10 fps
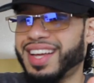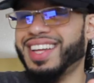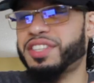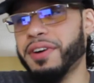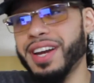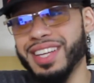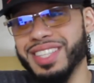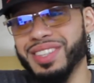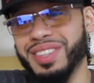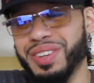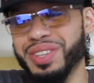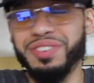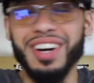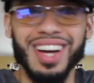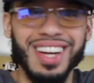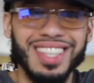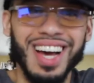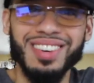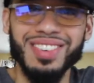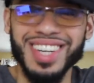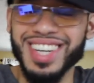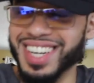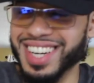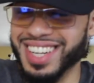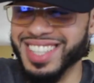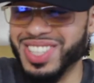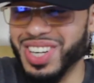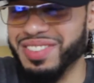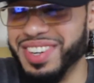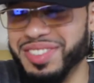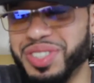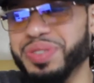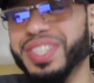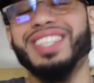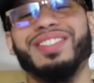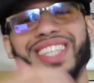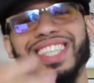It's funny because Louis Farrakhan is kind of a conservative too, which the